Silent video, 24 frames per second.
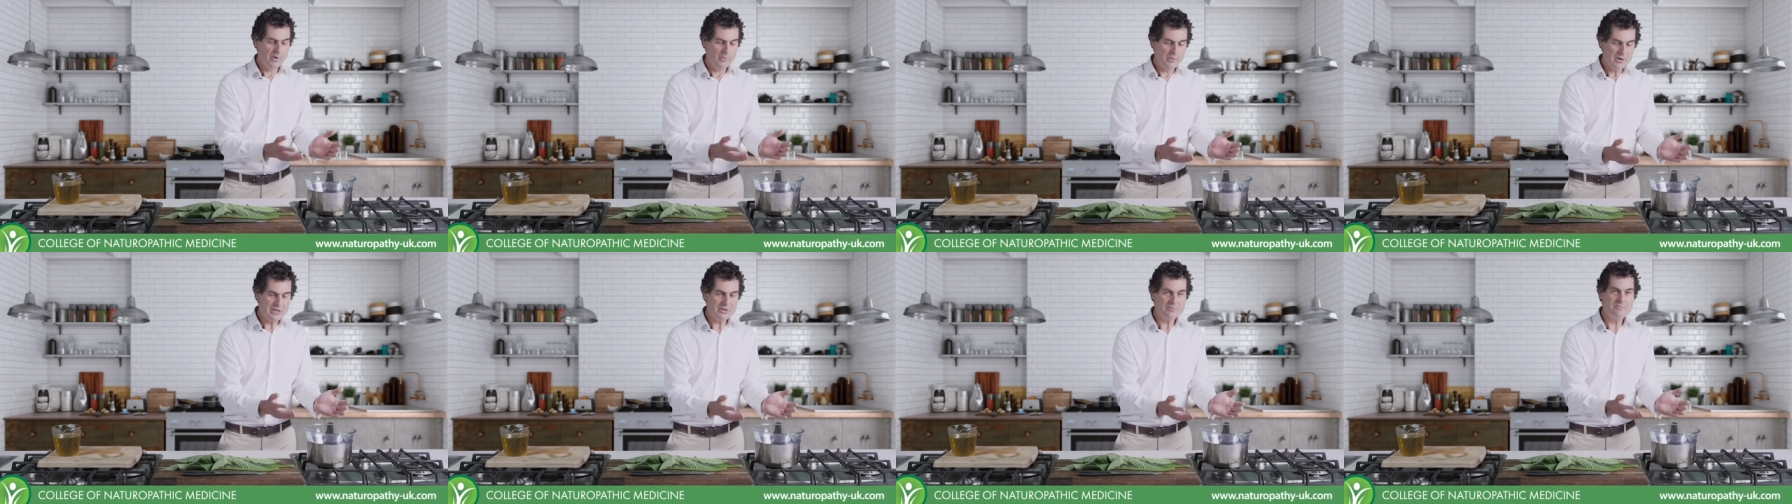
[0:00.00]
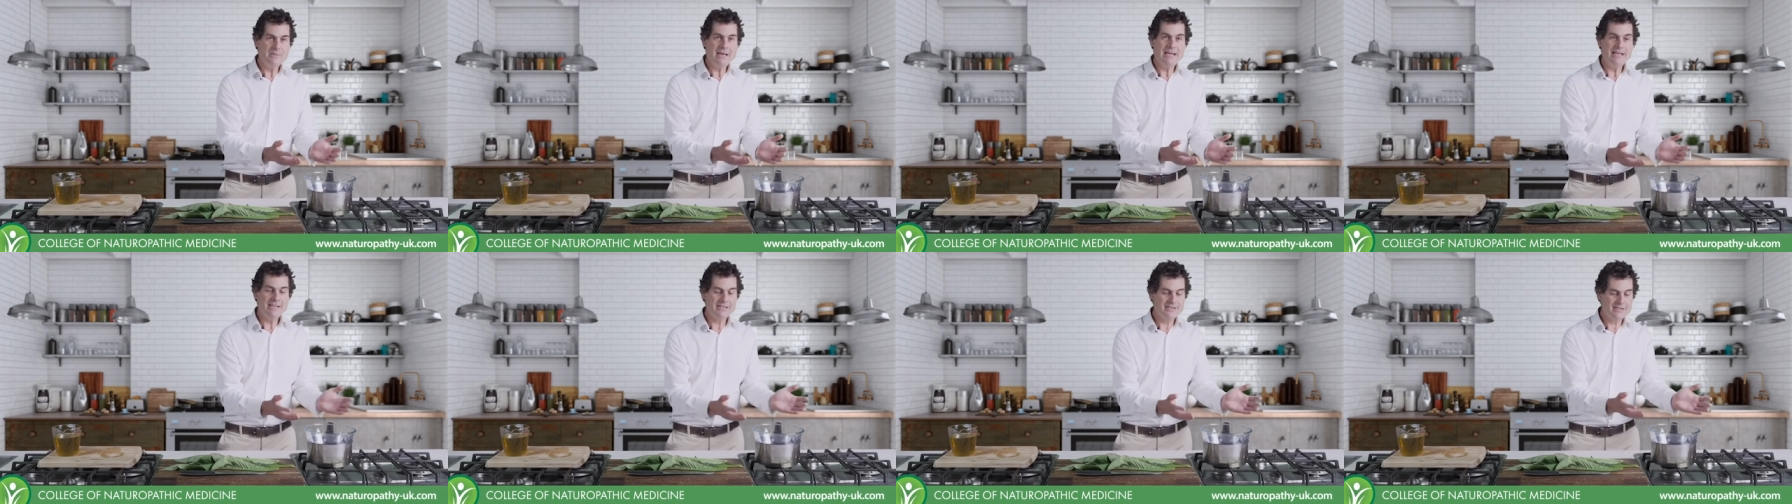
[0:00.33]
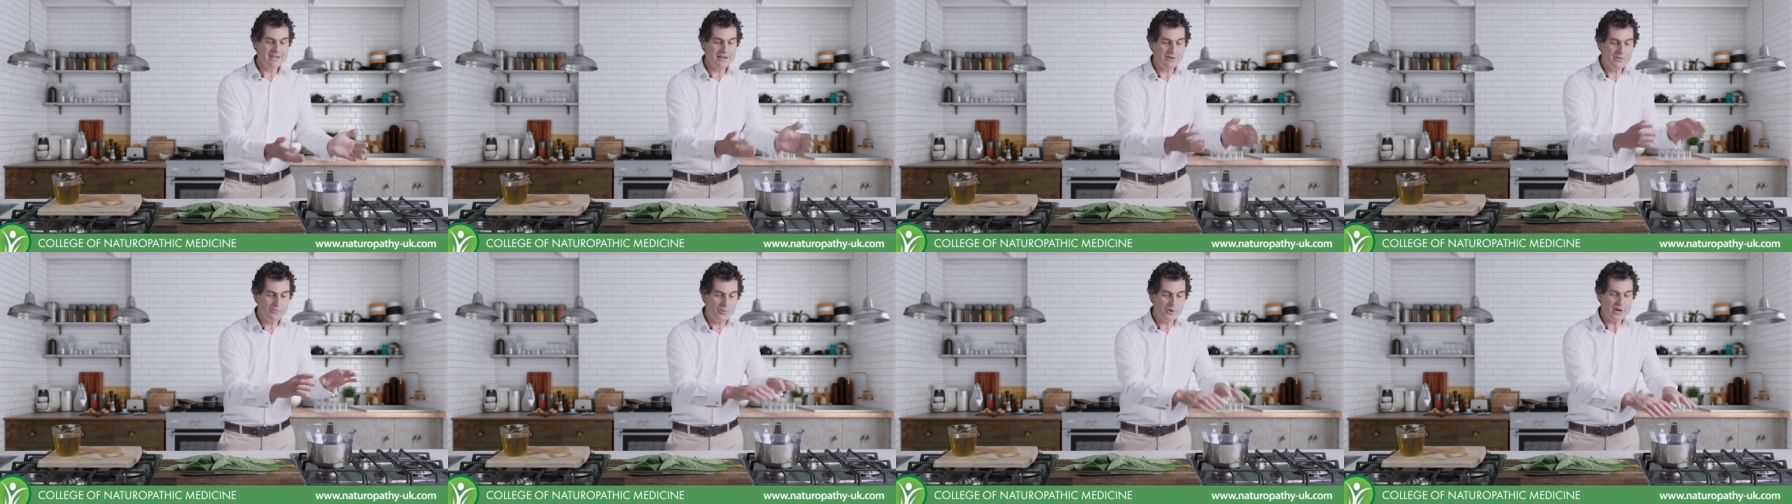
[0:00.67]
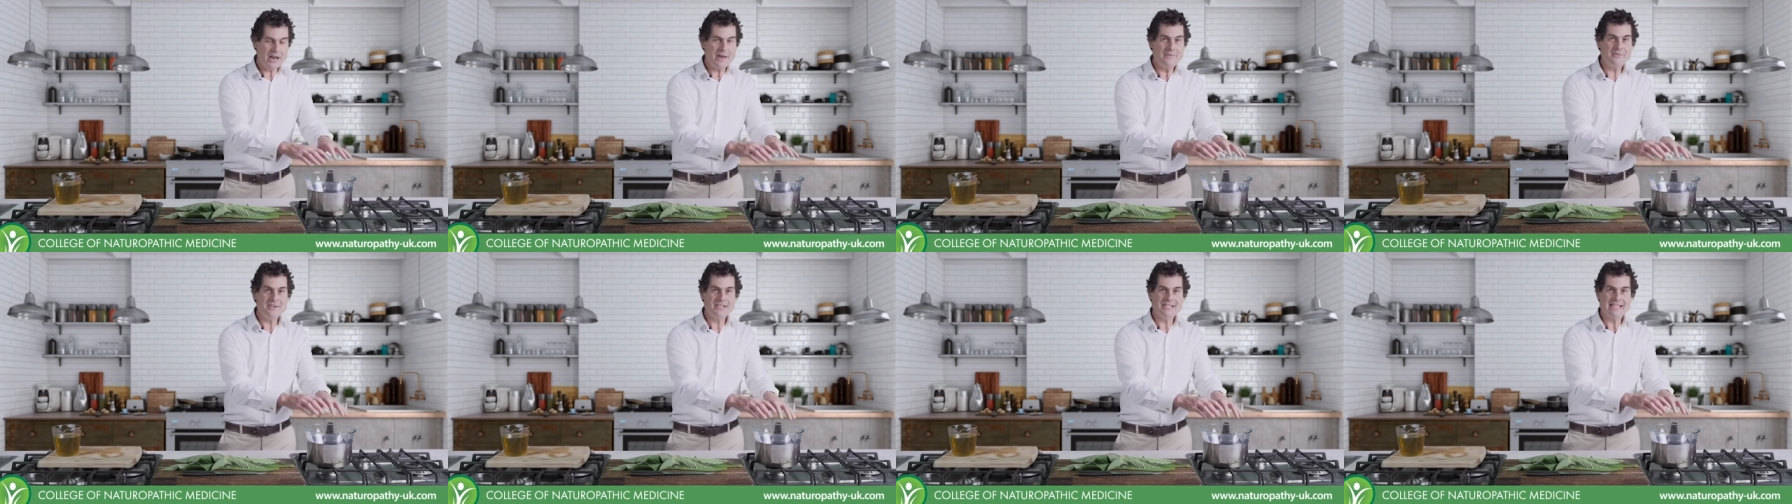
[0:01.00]
which means that
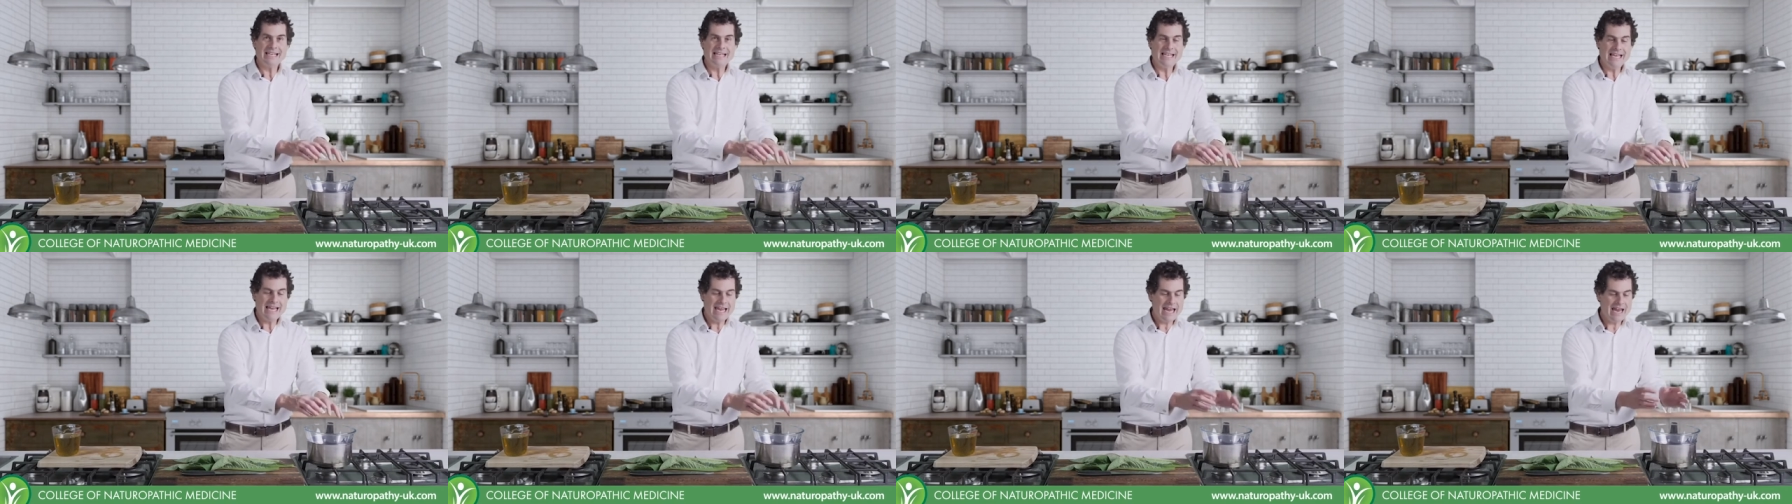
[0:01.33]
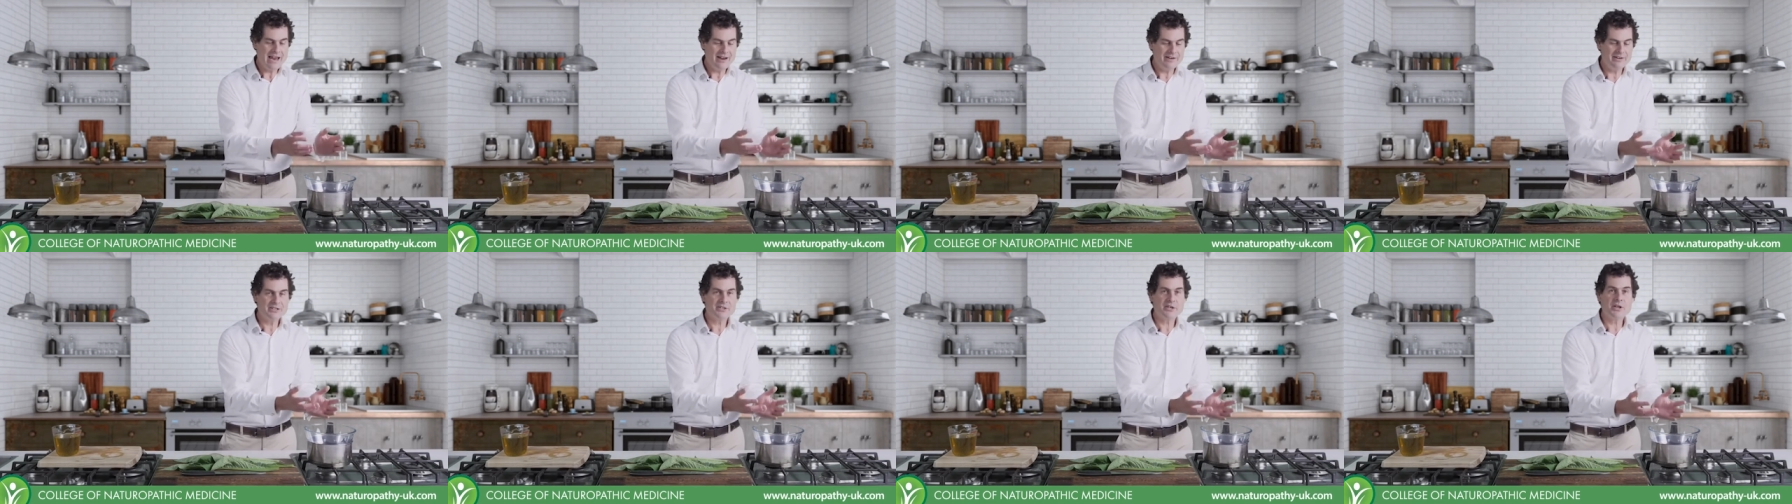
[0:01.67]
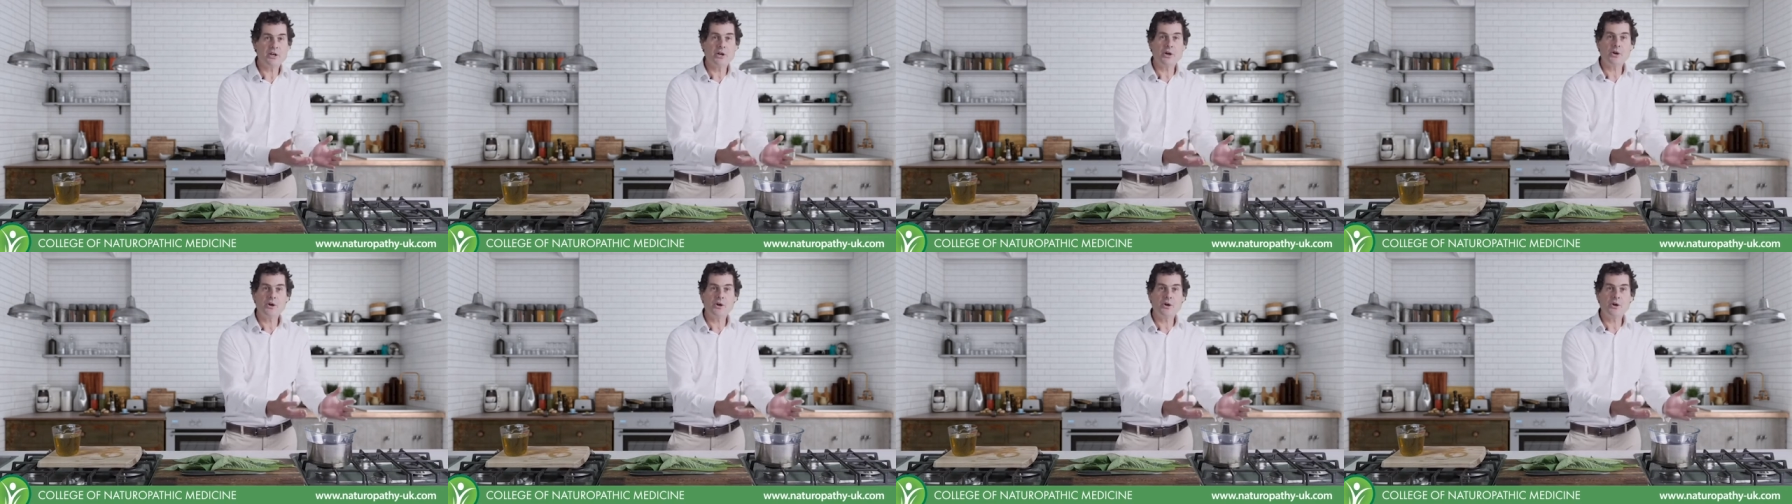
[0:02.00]
whatever's in here is going